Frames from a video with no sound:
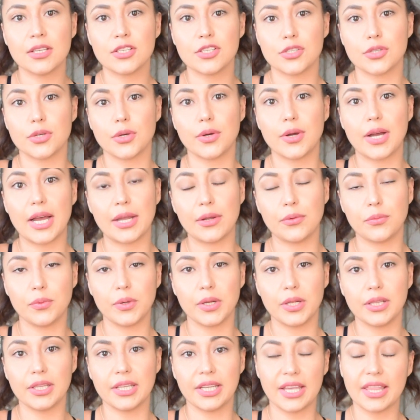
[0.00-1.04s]
so I
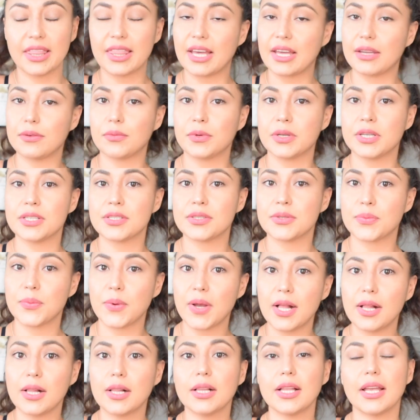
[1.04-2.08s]
will link that one as
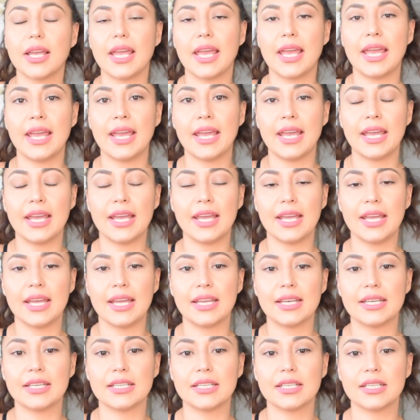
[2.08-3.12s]
well.
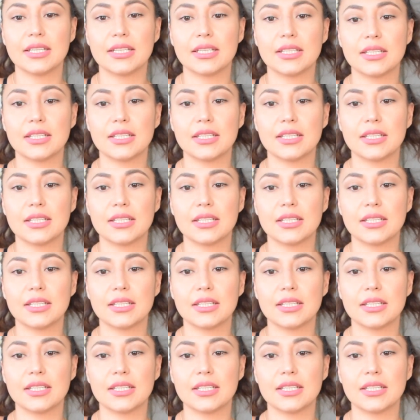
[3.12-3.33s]
And